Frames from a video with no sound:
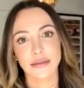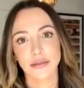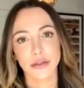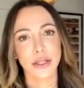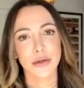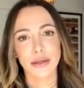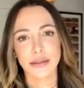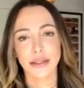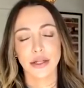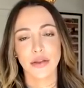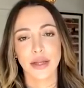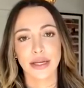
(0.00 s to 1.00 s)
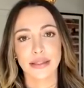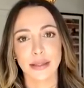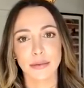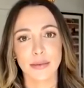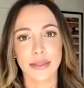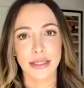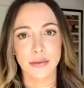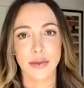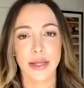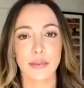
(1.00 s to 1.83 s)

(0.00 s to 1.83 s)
cutest little things I'm obsessed well, with.